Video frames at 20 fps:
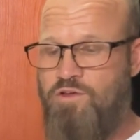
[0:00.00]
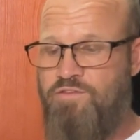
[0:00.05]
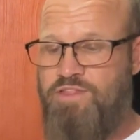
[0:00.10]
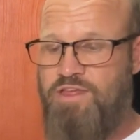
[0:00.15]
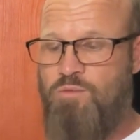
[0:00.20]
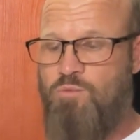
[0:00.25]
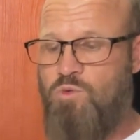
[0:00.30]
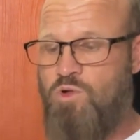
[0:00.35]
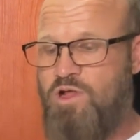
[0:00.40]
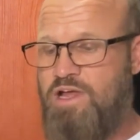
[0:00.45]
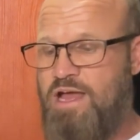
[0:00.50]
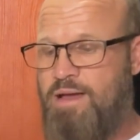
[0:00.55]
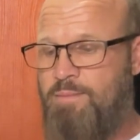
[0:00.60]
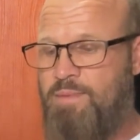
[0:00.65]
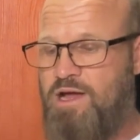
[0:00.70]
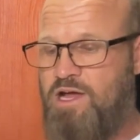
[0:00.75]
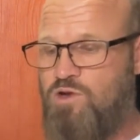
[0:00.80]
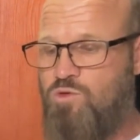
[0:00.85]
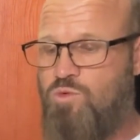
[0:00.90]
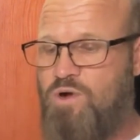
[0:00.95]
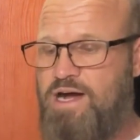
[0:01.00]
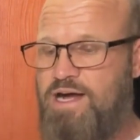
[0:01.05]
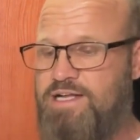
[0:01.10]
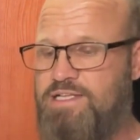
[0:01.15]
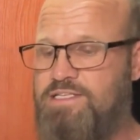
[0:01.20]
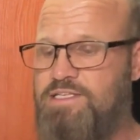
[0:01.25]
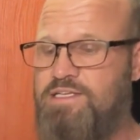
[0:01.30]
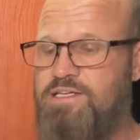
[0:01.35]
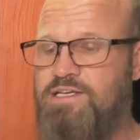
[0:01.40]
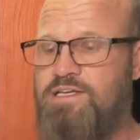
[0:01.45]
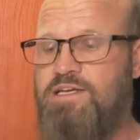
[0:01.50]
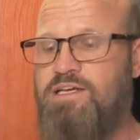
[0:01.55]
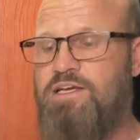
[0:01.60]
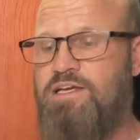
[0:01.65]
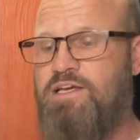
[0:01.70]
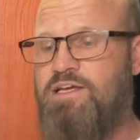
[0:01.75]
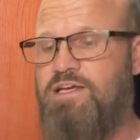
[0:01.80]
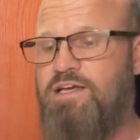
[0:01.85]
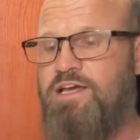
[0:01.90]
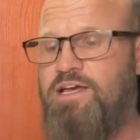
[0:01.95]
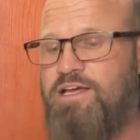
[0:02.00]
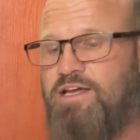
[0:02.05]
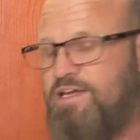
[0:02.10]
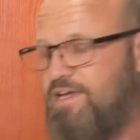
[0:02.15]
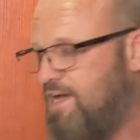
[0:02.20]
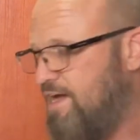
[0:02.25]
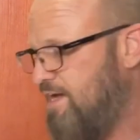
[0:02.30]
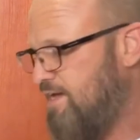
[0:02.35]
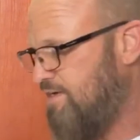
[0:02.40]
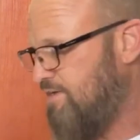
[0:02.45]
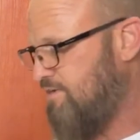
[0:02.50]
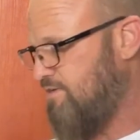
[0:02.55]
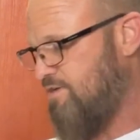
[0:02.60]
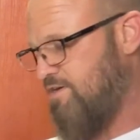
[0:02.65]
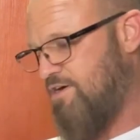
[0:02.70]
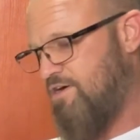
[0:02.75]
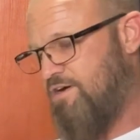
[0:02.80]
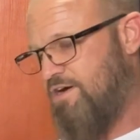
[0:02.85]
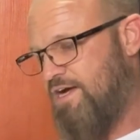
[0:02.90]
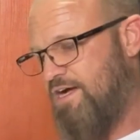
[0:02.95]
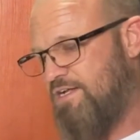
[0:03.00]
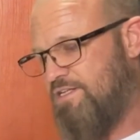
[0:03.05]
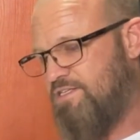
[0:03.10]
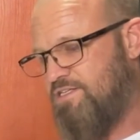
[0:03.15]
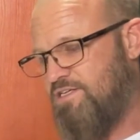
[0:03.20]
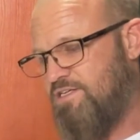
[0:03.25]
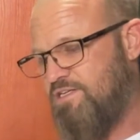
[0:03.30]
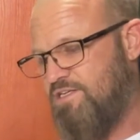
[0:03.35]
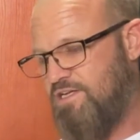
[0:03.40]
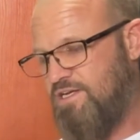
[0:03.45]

of them will come out white. Okay, all right,